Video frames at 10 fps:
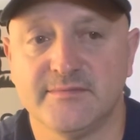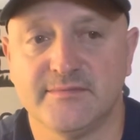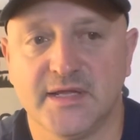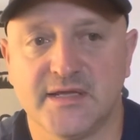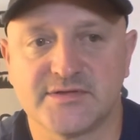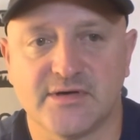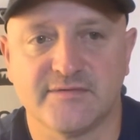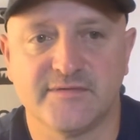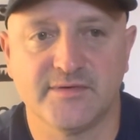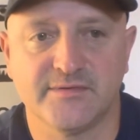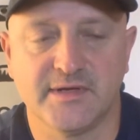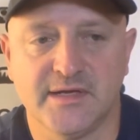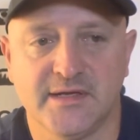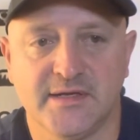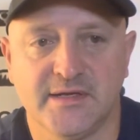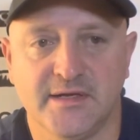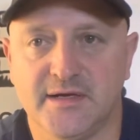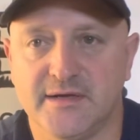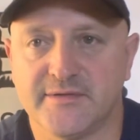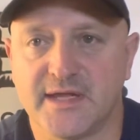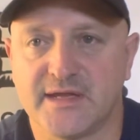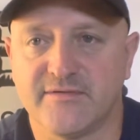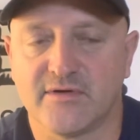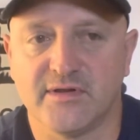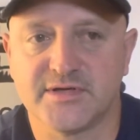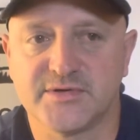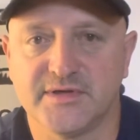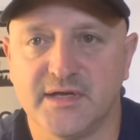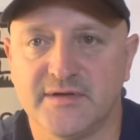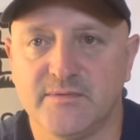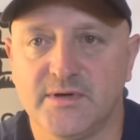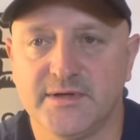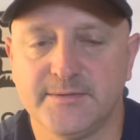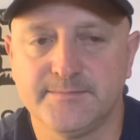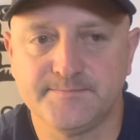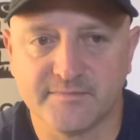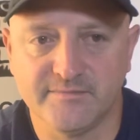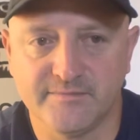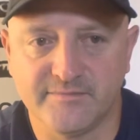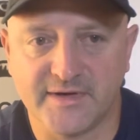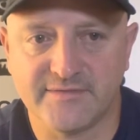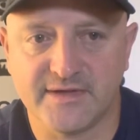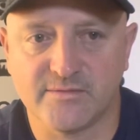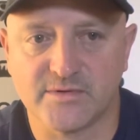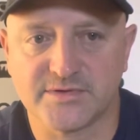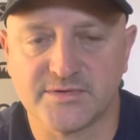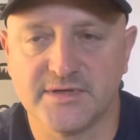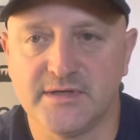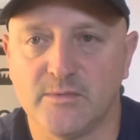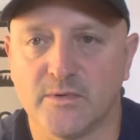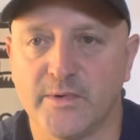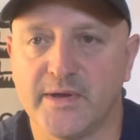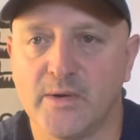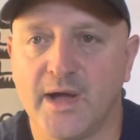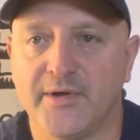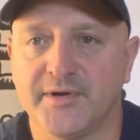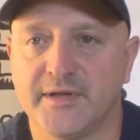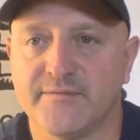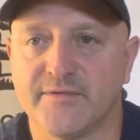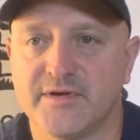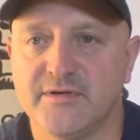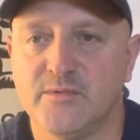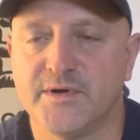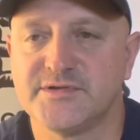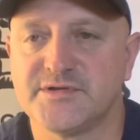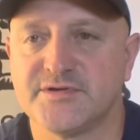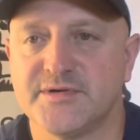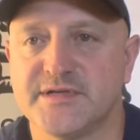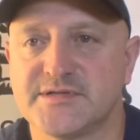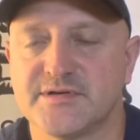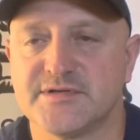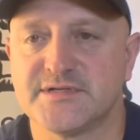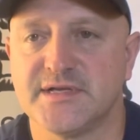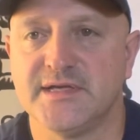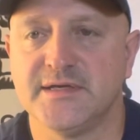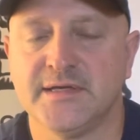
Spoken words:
They answer our phone, thank you for calling Tree Life 1, 584 Tree, where we go out and limb for you. What is your tree concern today?